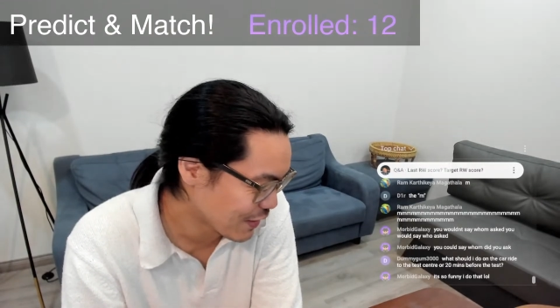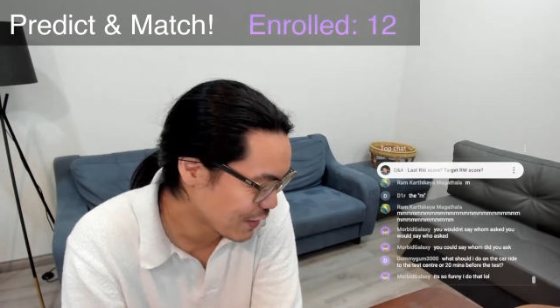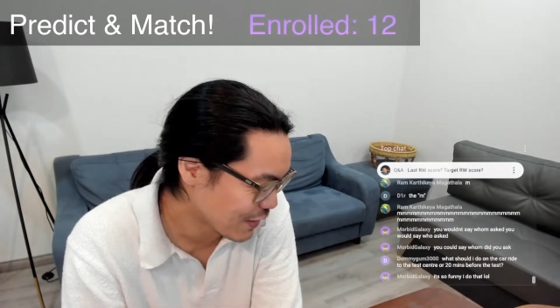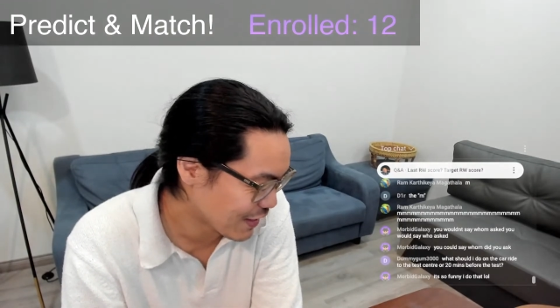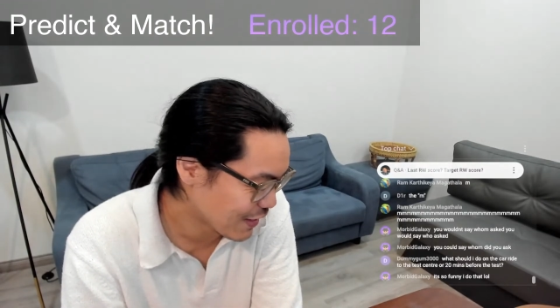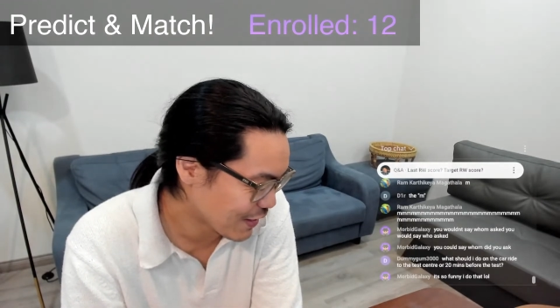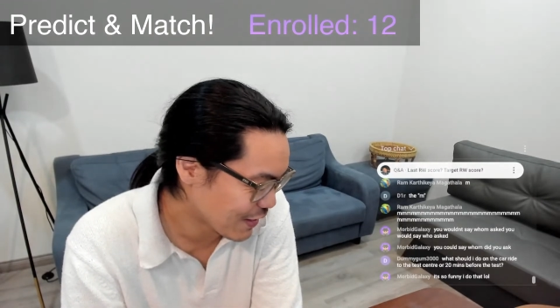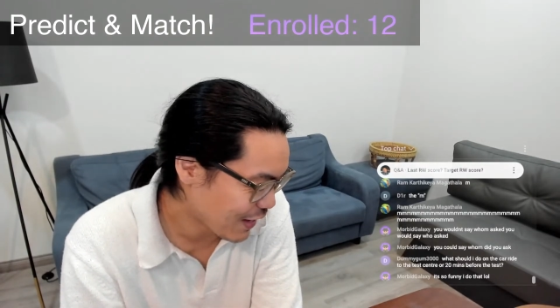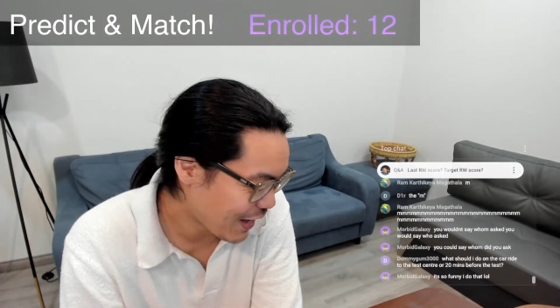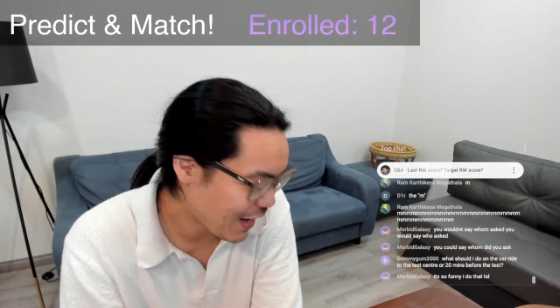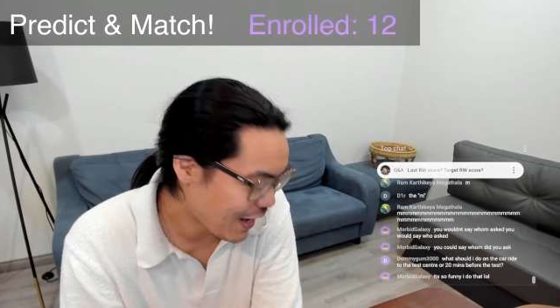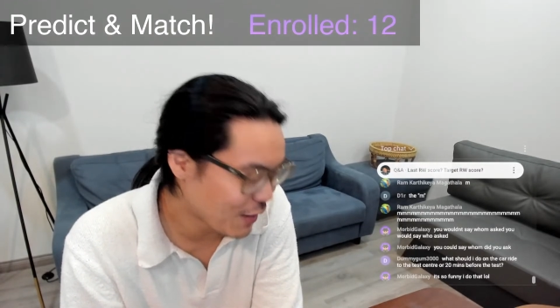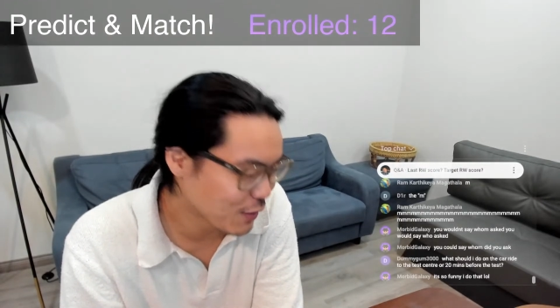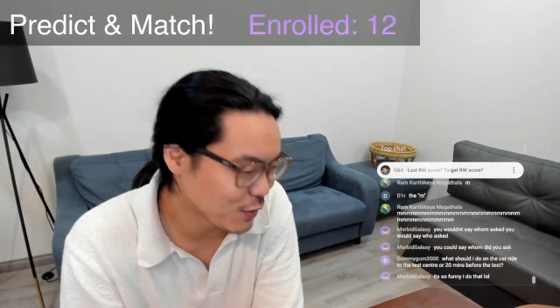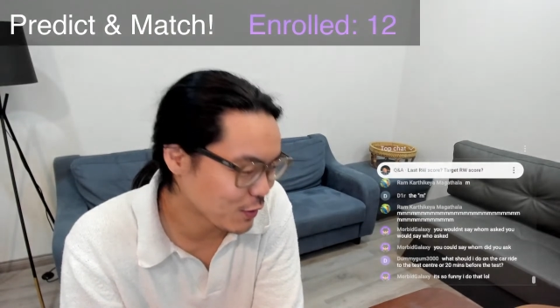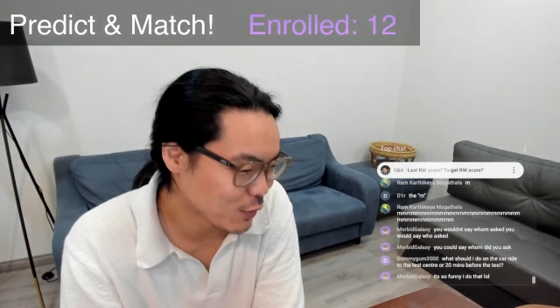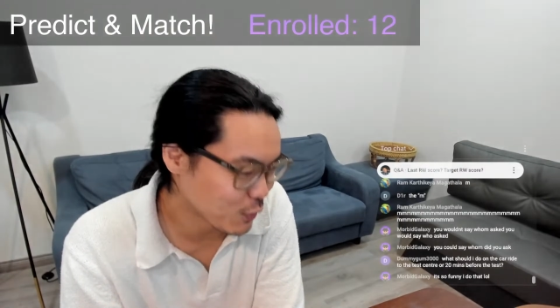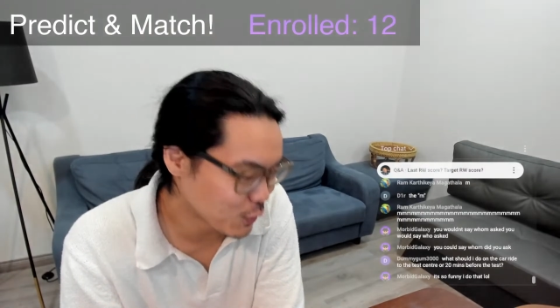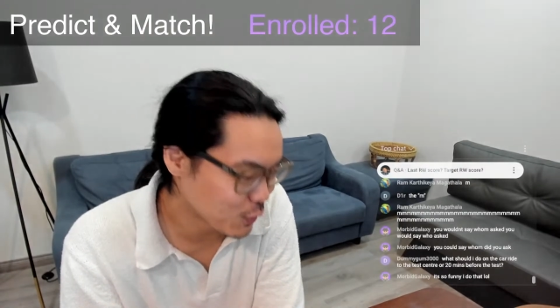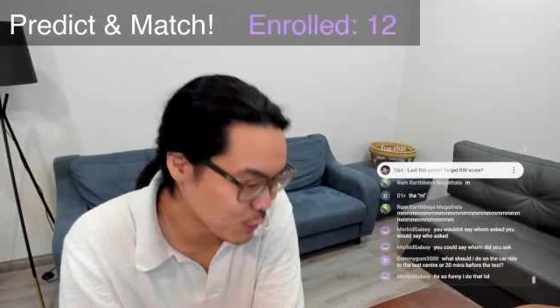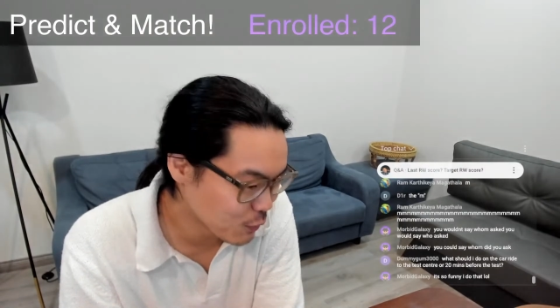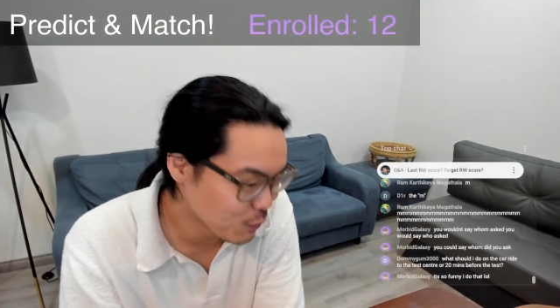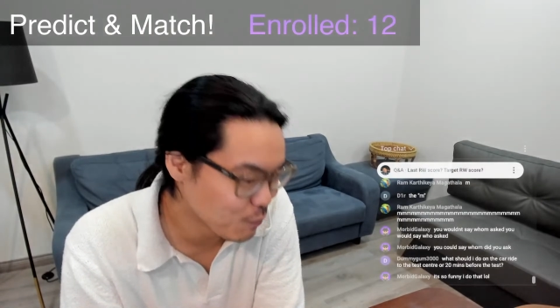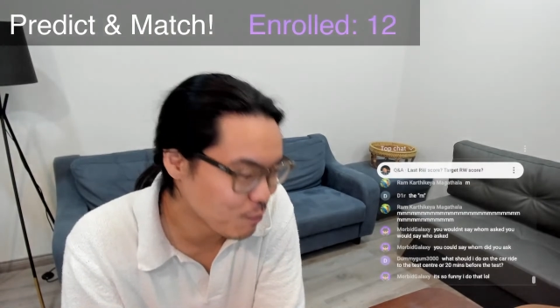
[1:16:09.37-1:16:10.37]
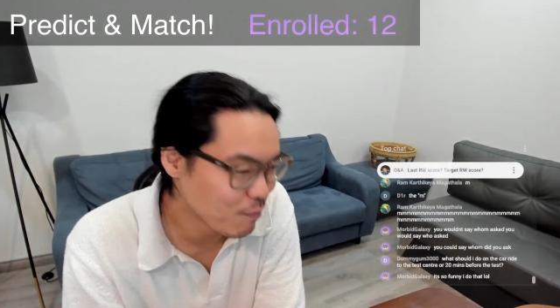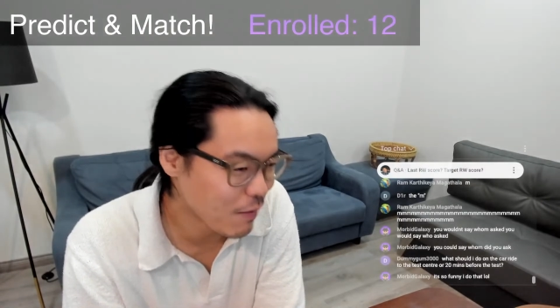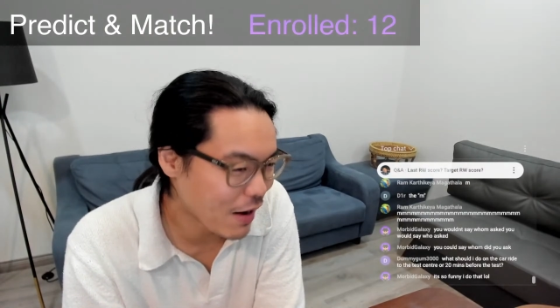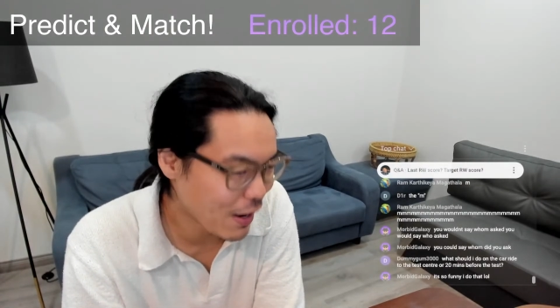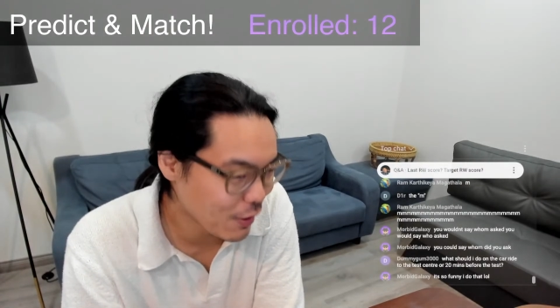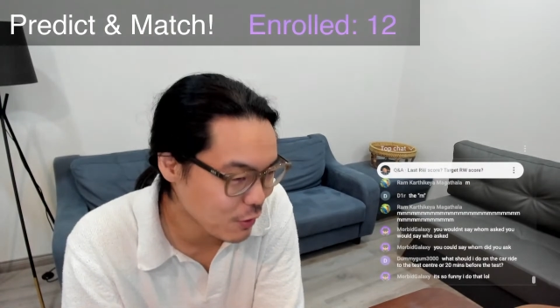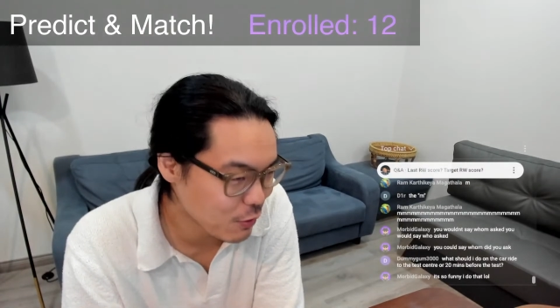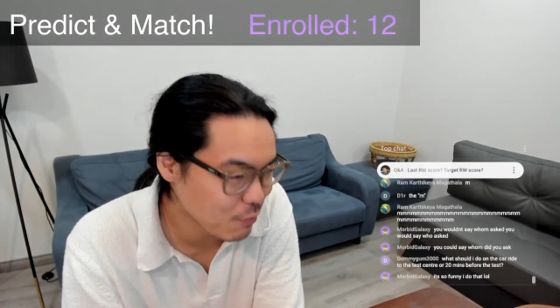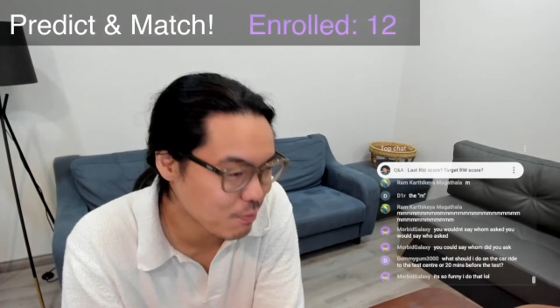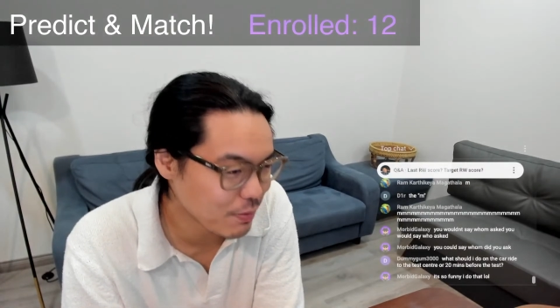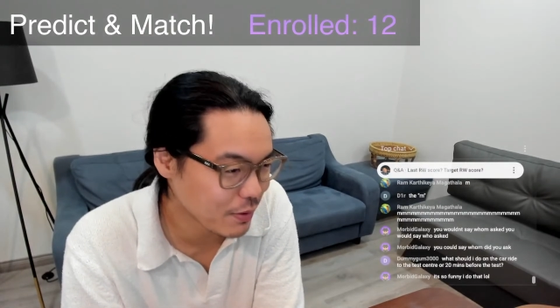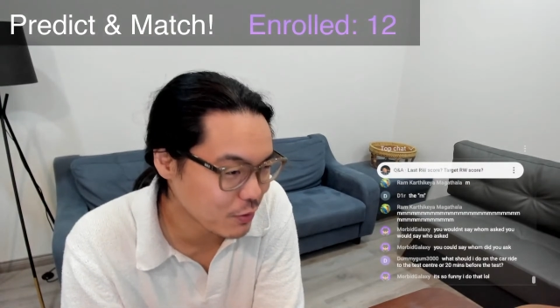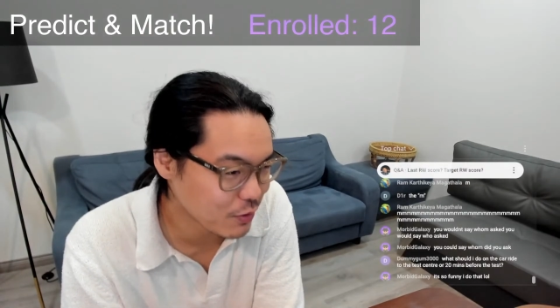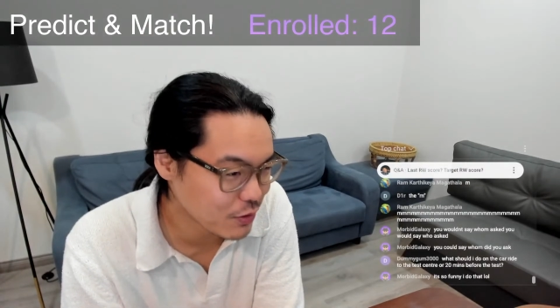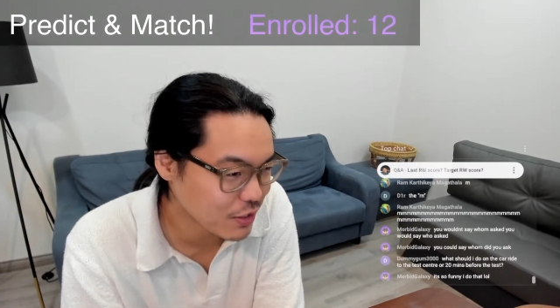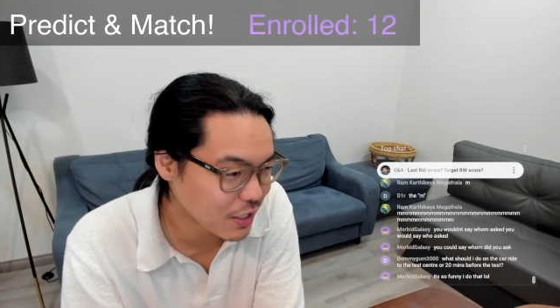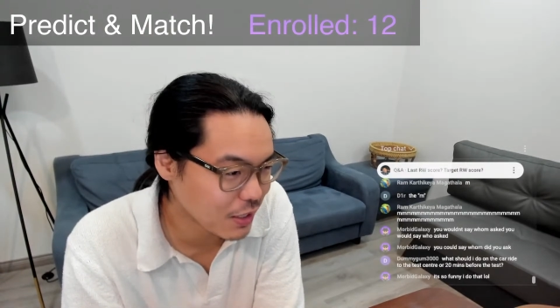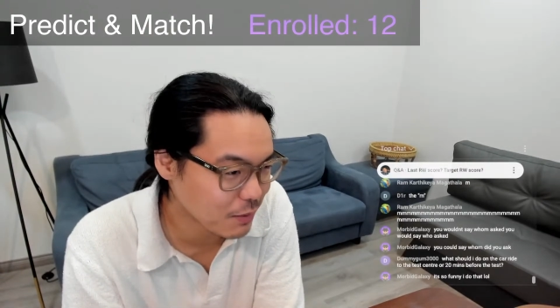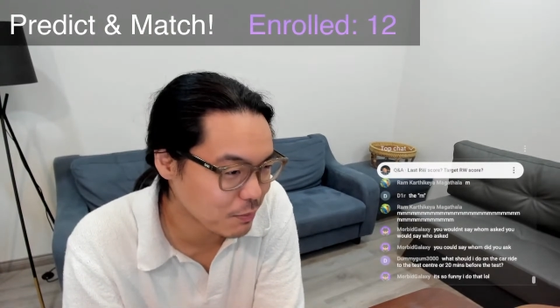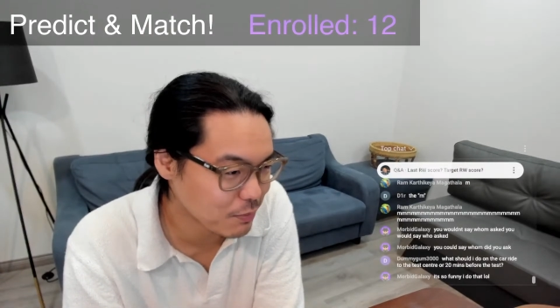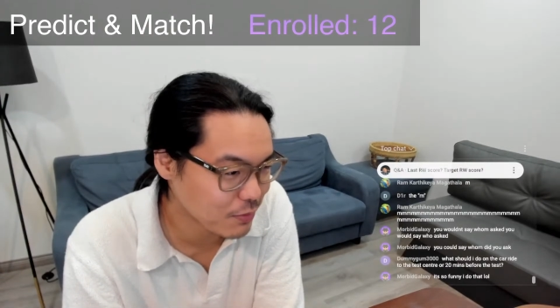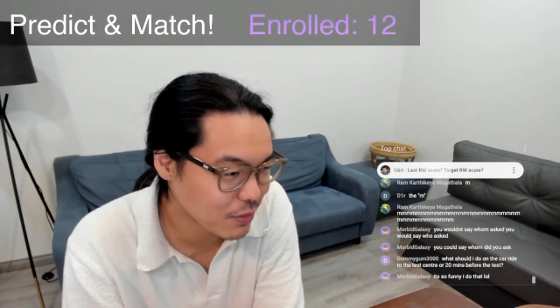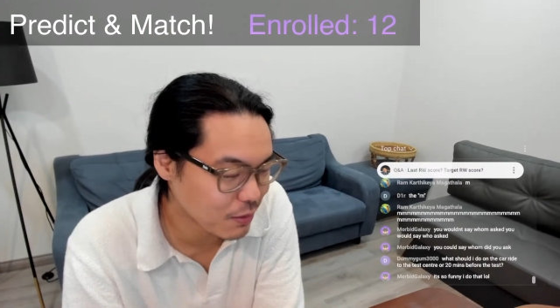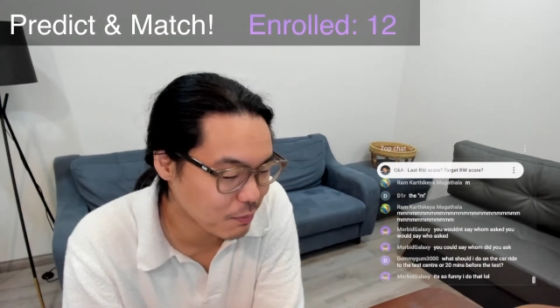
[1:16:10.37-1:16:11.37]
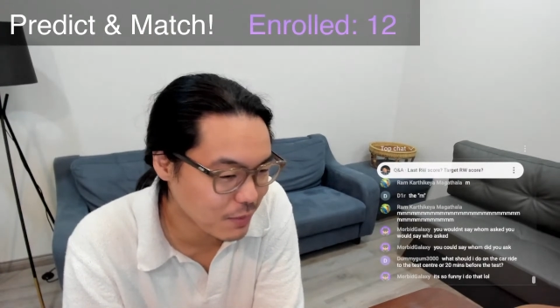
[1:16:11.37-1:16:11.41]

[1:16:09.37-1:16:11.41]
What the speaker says: how you build up the